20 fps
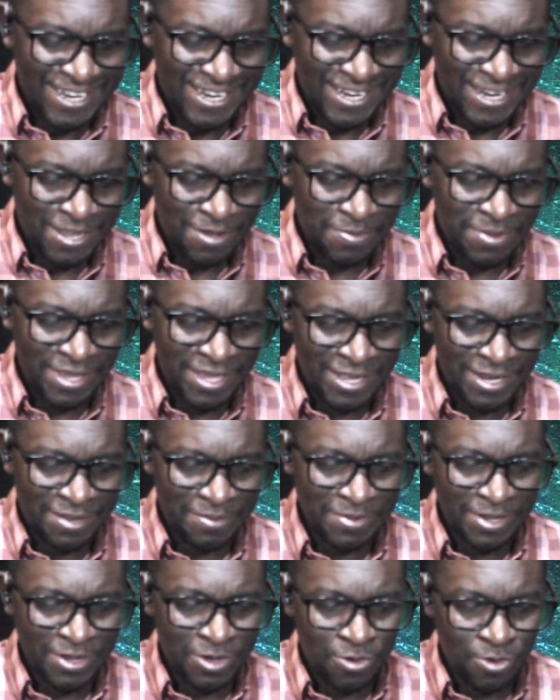Let
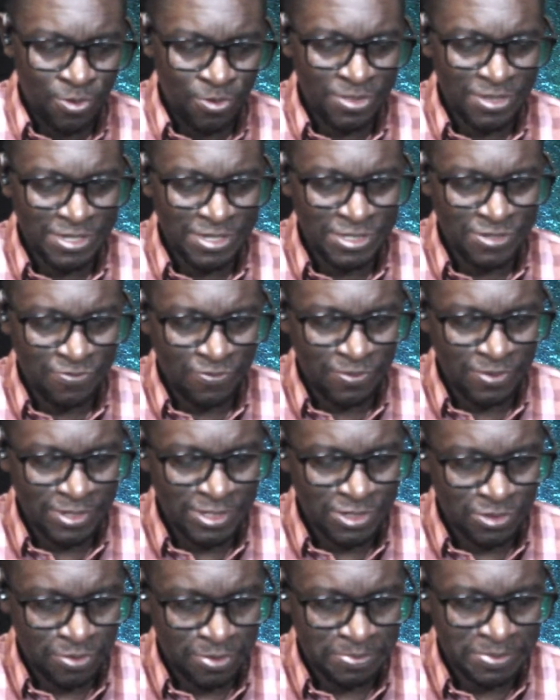me quote these
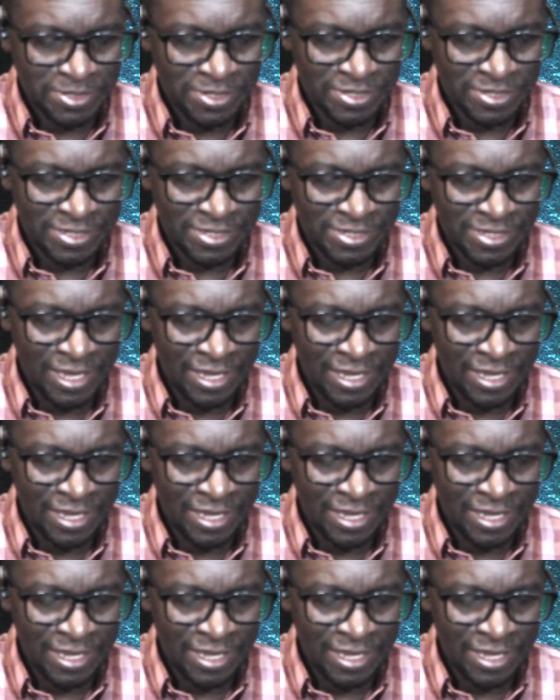scriptures.